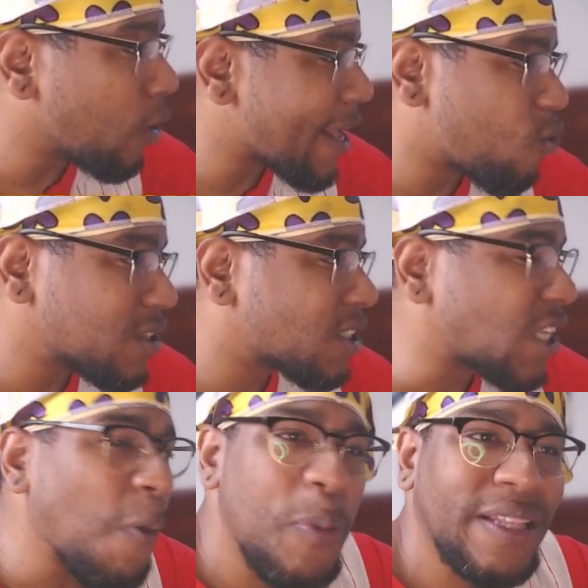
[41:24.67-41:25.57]
Like, what's
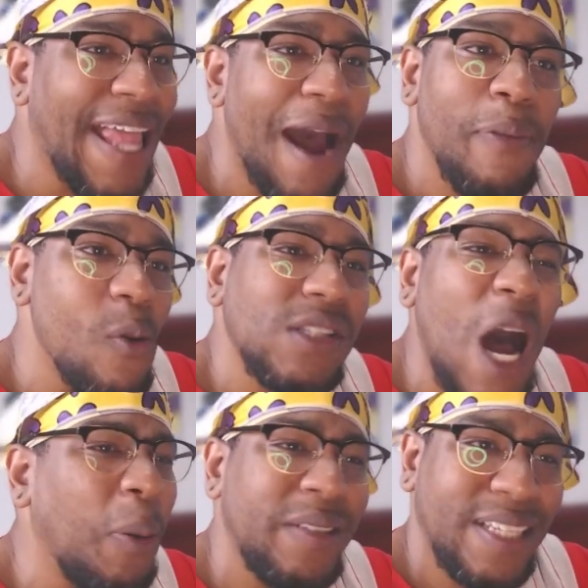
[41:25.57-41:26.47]
up with that, bro? What's
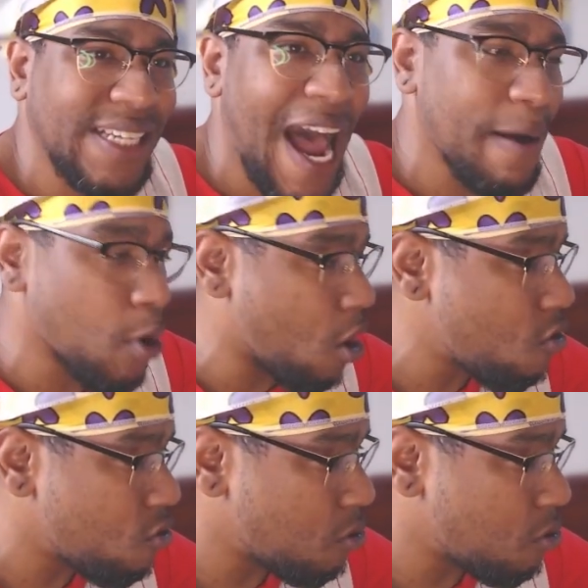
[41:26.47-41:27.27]
up with this guy, bro?